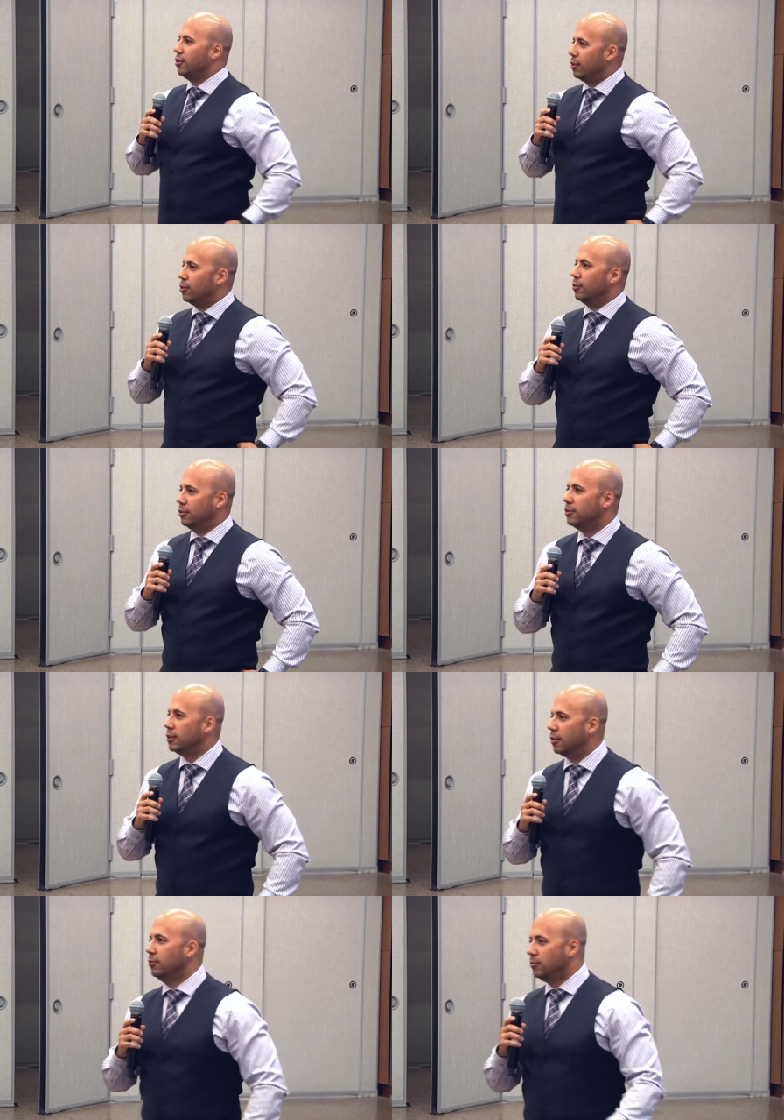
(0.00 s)
are a little,
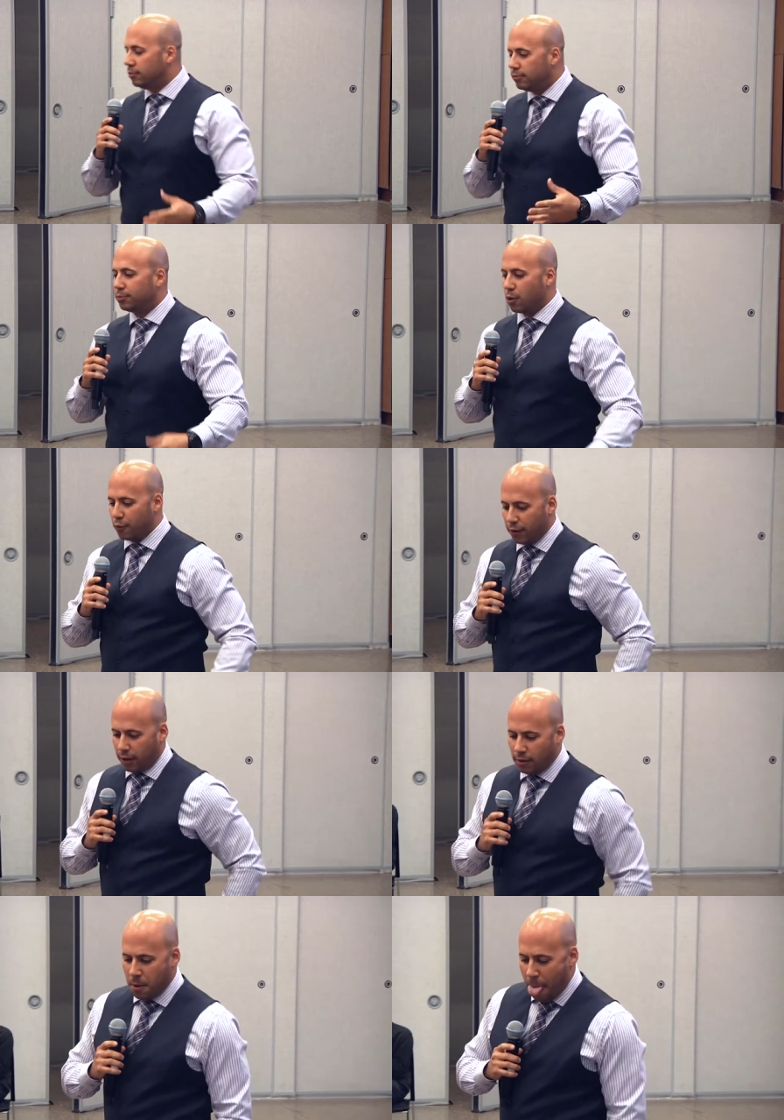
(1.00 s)
you know,
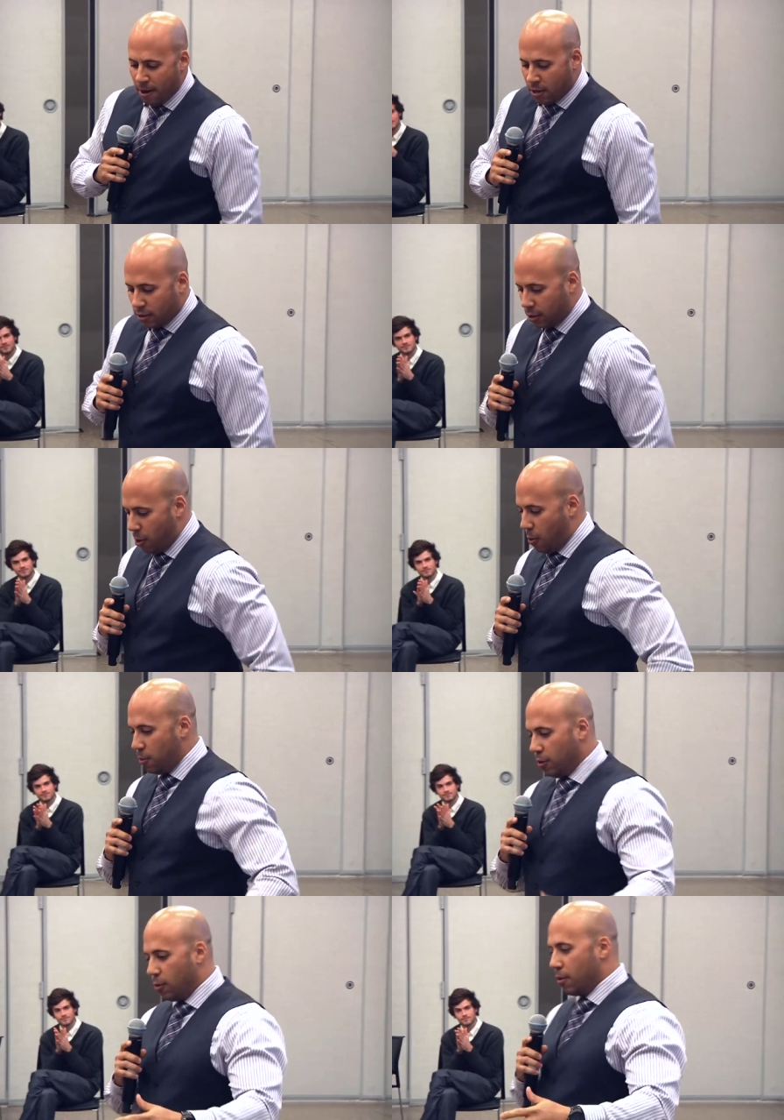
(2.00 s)
profane.
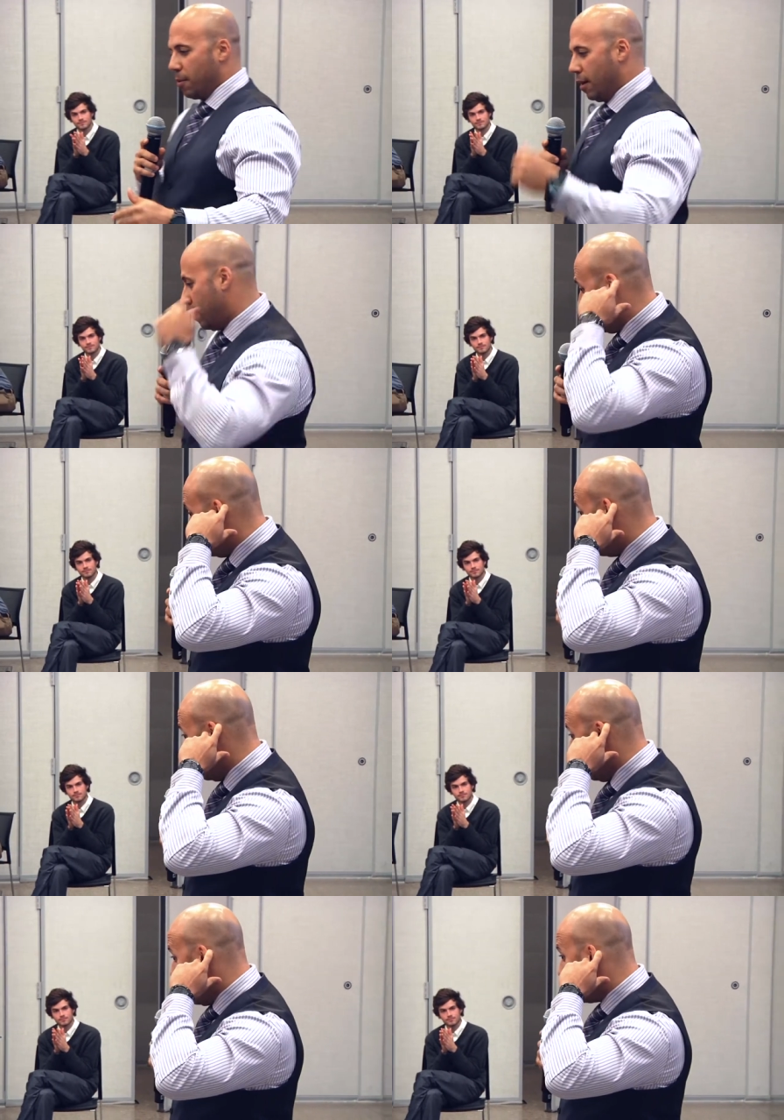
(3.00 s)
So, you know, one of my fellow